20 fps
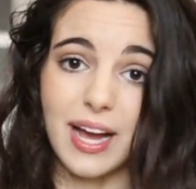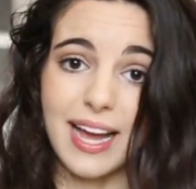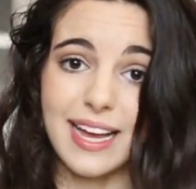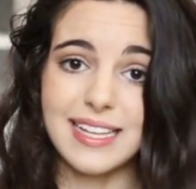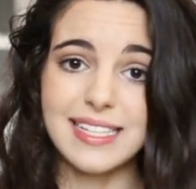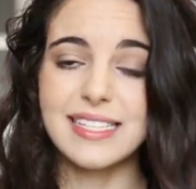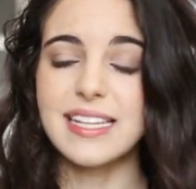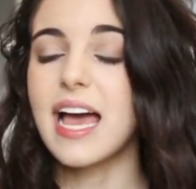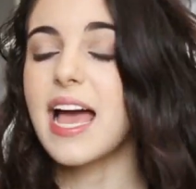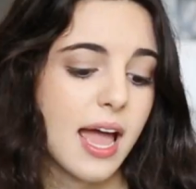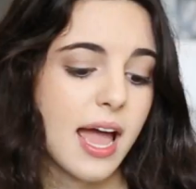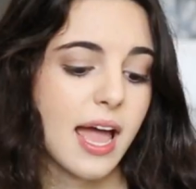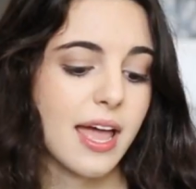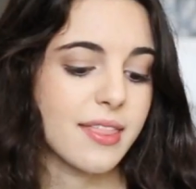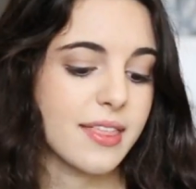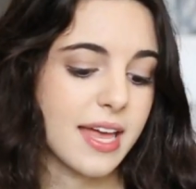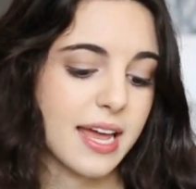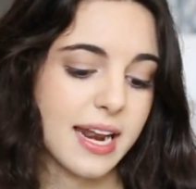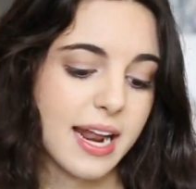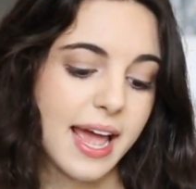guys.
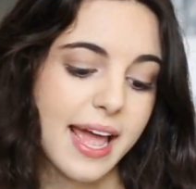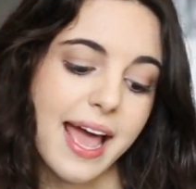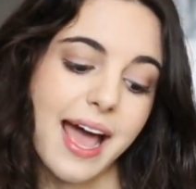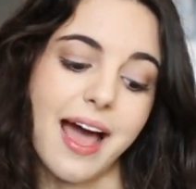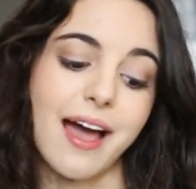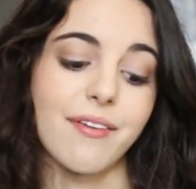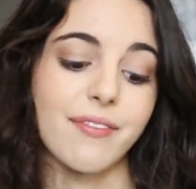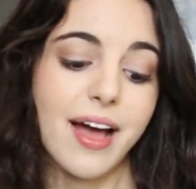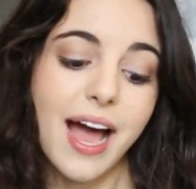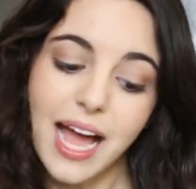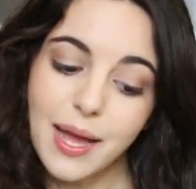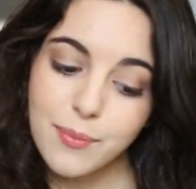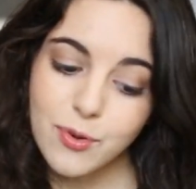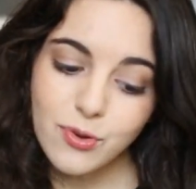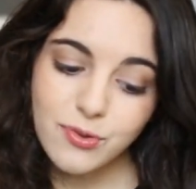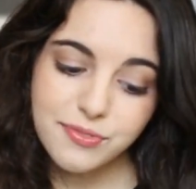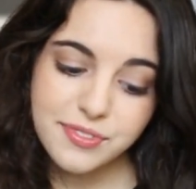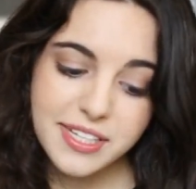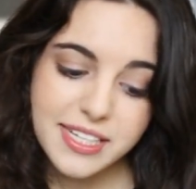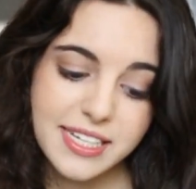And then I have
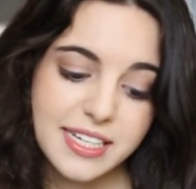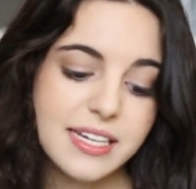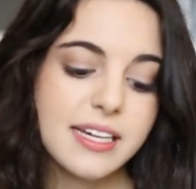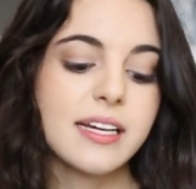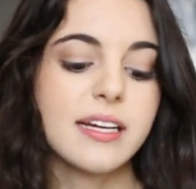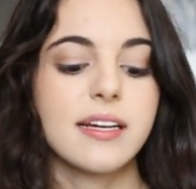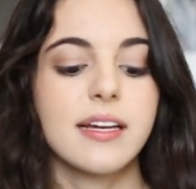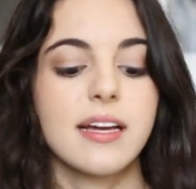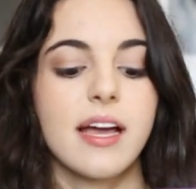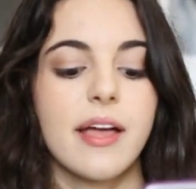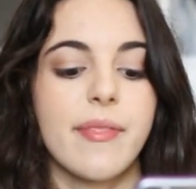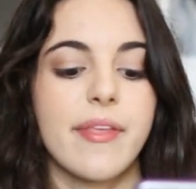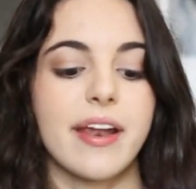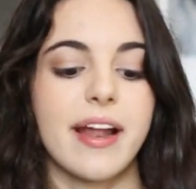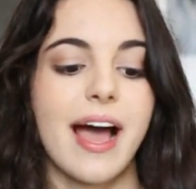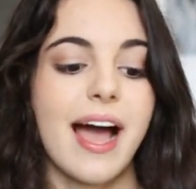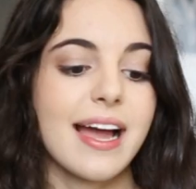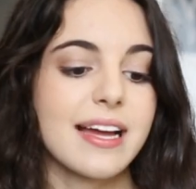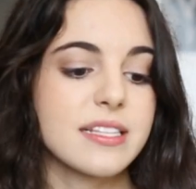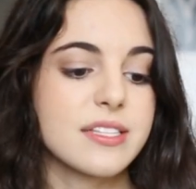iMovie, and
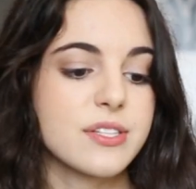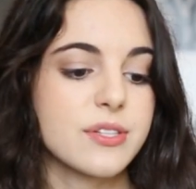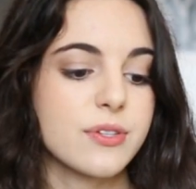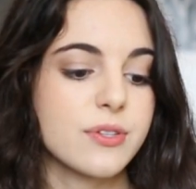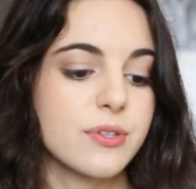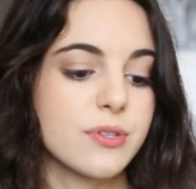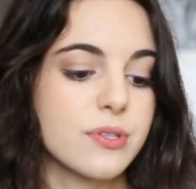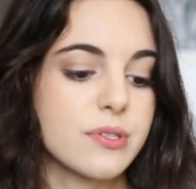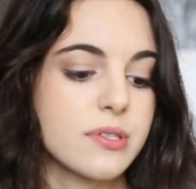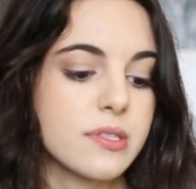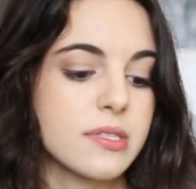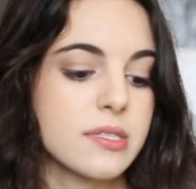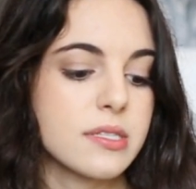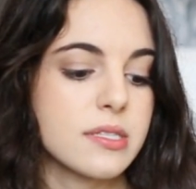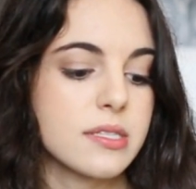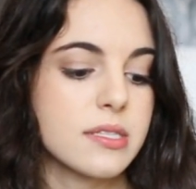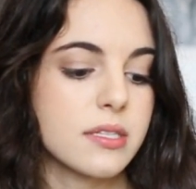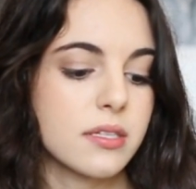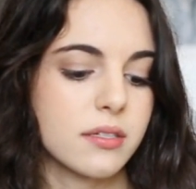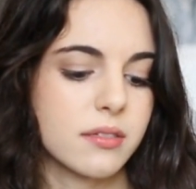then
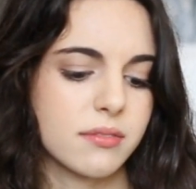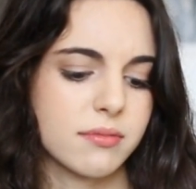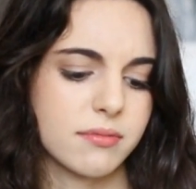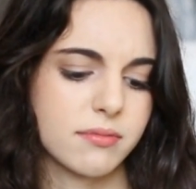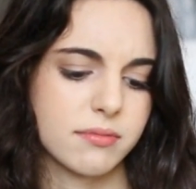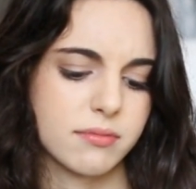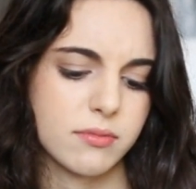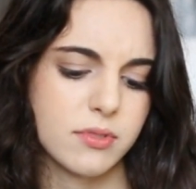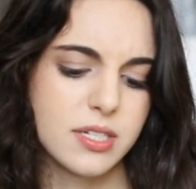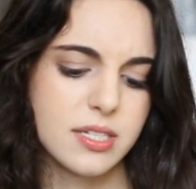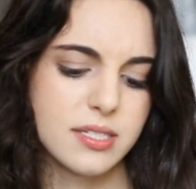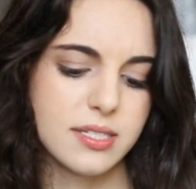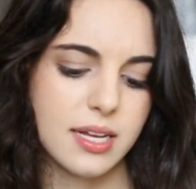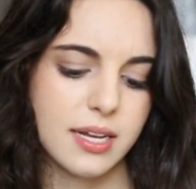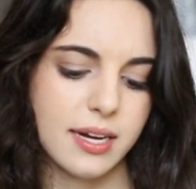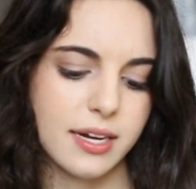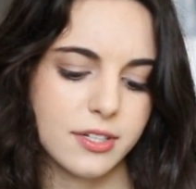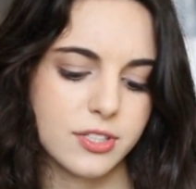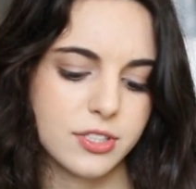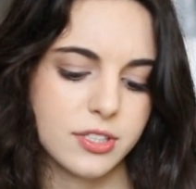iTunes. What is
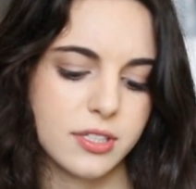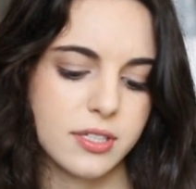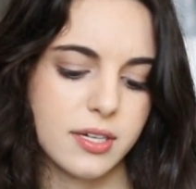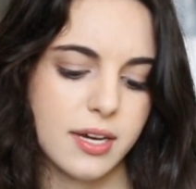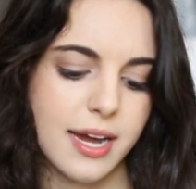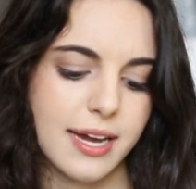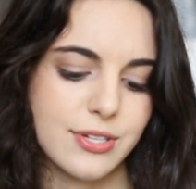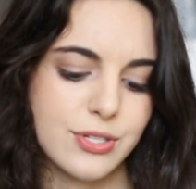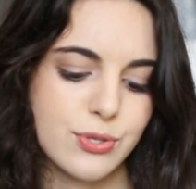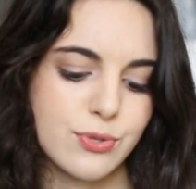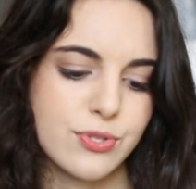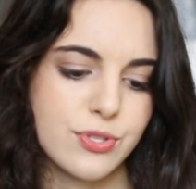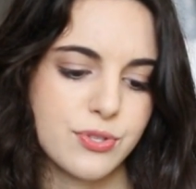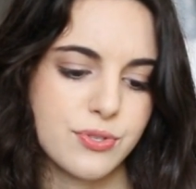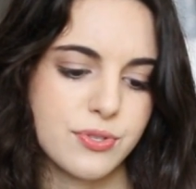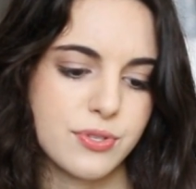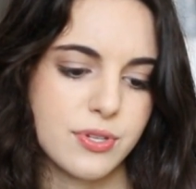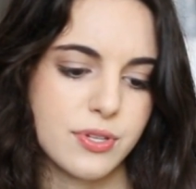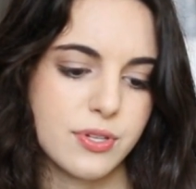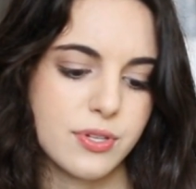that actually?
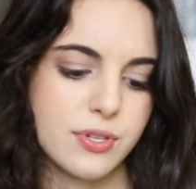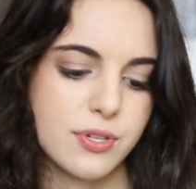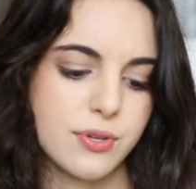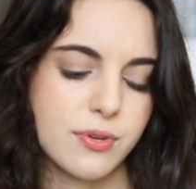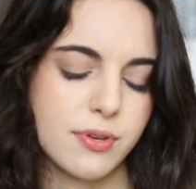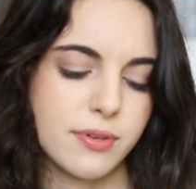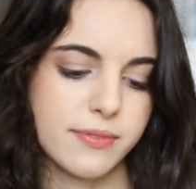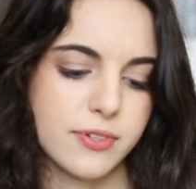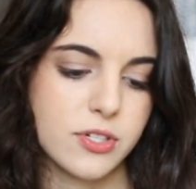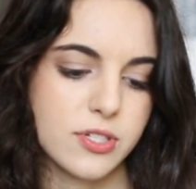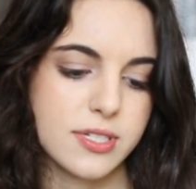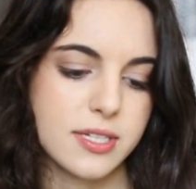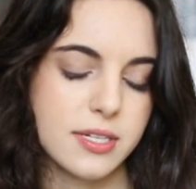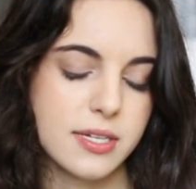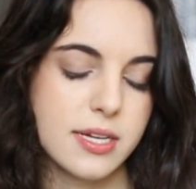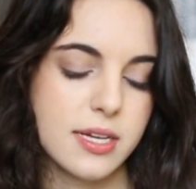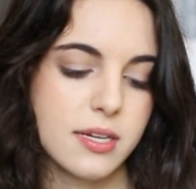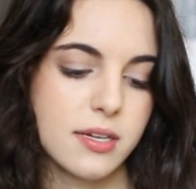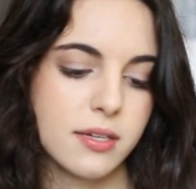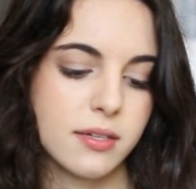iTunes
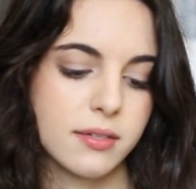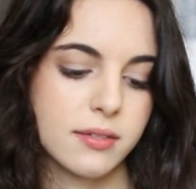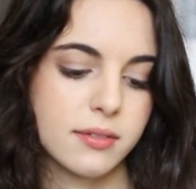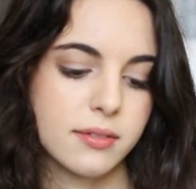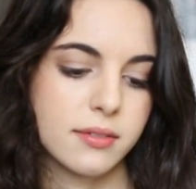University?